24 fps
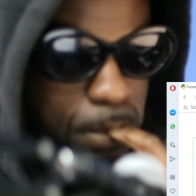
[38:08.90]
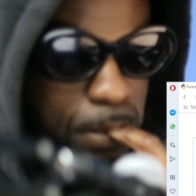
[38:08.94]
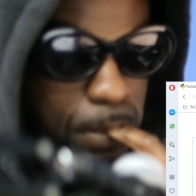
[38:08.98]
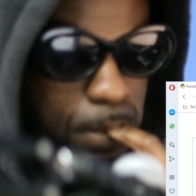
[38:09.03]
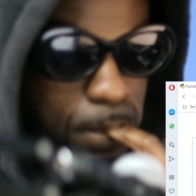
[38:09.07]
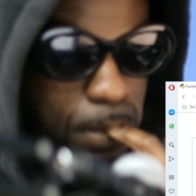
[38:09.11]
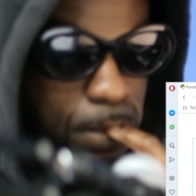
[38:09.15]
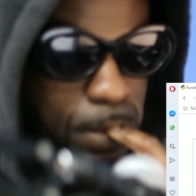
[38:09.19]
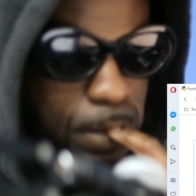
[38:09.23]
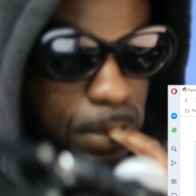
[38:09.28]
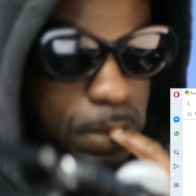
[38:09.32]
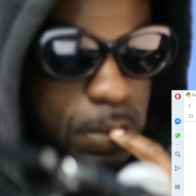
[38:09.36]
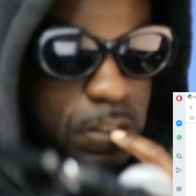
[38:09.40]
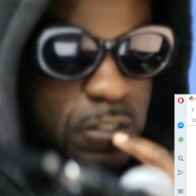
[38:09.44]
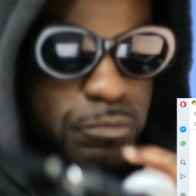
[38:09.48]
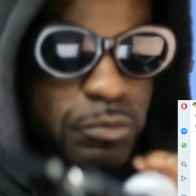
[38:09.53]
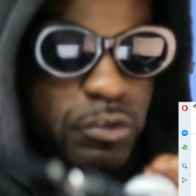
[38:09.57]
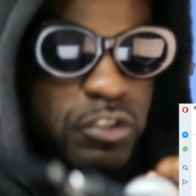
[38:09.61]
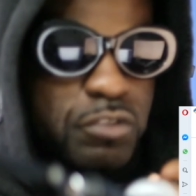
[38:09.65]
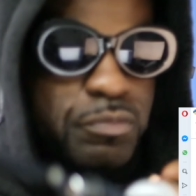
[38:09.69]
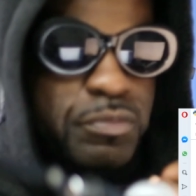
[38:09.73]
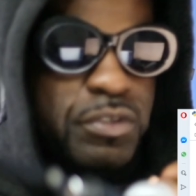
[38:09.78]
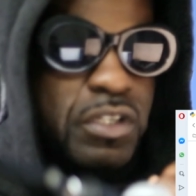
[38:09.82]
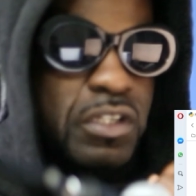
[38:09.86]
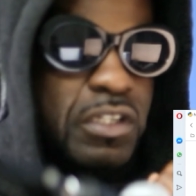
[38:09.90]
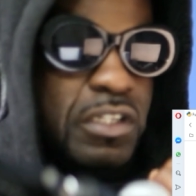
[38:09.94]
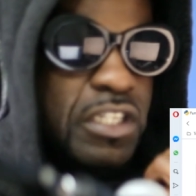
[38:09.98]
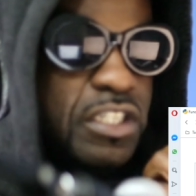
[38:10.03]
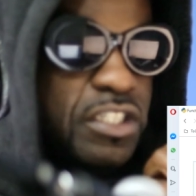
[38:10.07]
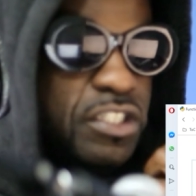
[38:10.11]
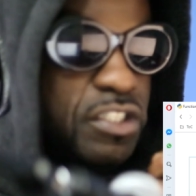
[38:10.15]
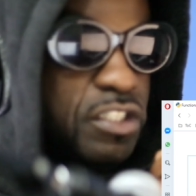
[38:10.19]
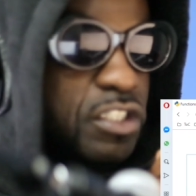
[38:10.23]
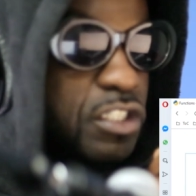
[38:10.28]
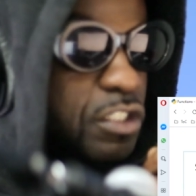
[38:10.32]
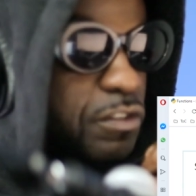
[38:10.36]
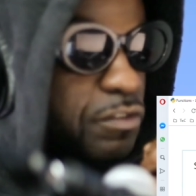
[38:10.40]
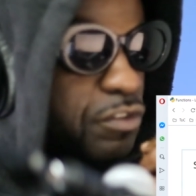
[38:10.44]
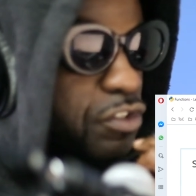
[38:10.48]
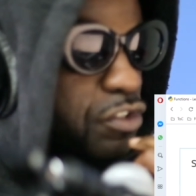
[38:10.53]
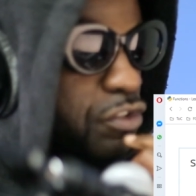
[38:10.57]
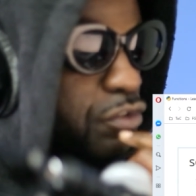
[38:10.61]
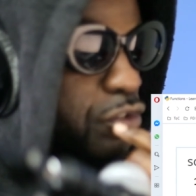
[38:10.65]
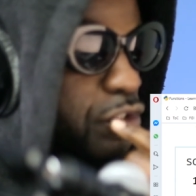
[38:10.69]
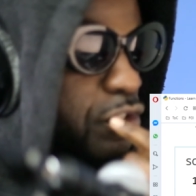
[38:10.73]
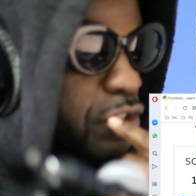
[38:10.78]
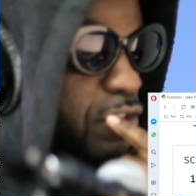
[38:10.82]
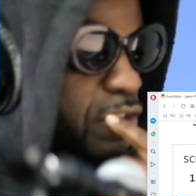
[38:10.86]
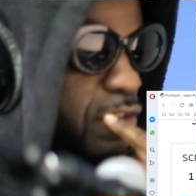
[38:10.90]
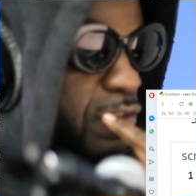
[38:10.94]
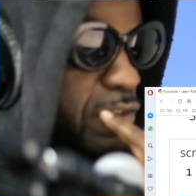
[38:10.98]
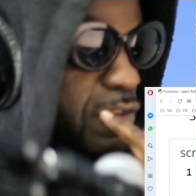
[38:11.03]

It's supposed to be a list of strings.